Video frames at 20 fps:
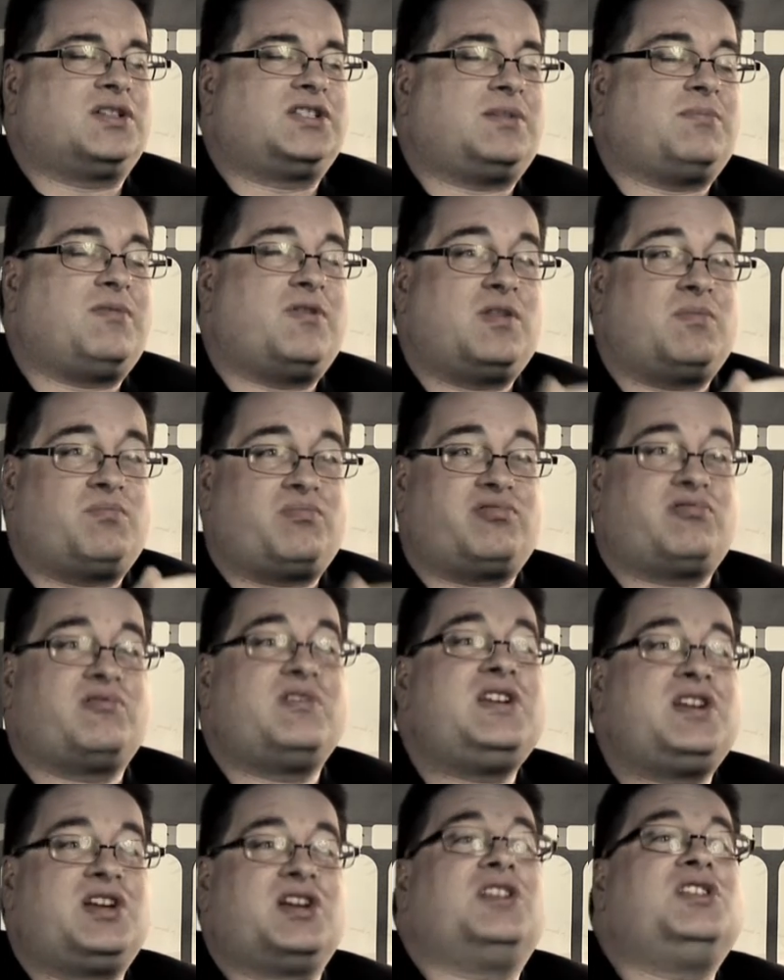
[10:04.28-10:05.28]
some of the
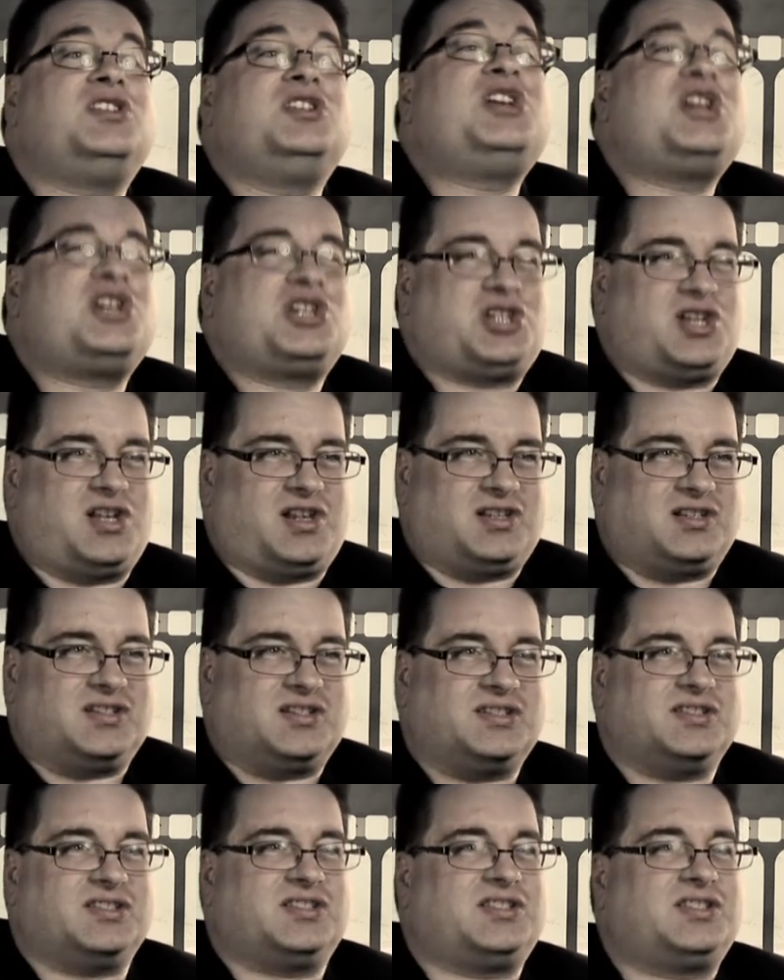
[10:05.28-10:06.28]

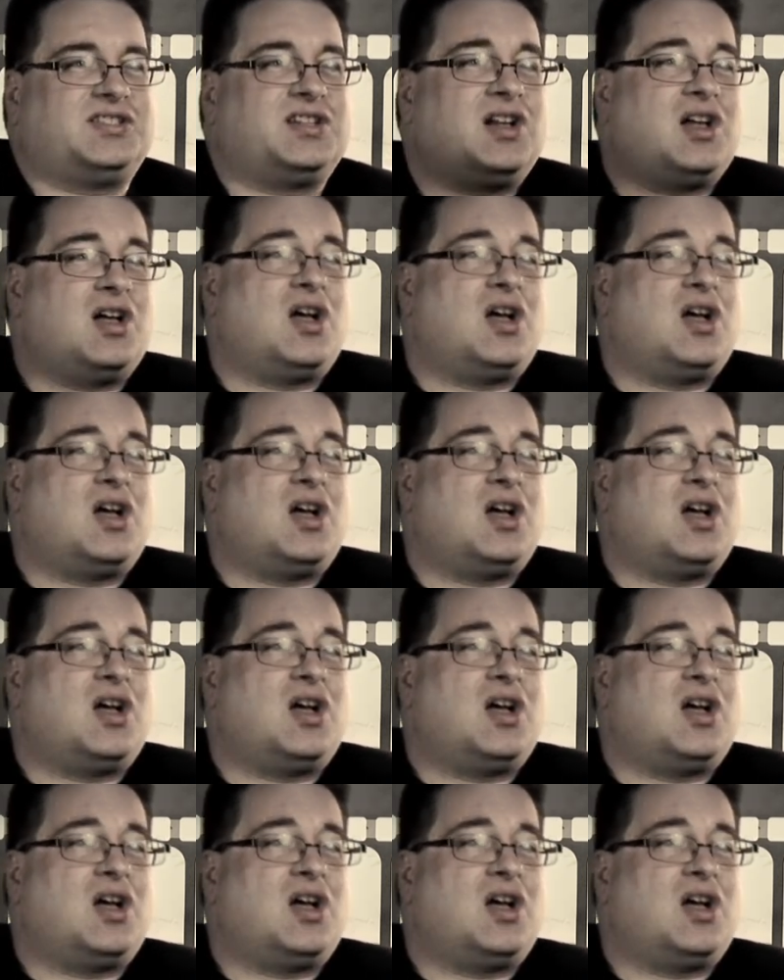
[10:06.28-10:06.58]
preconditions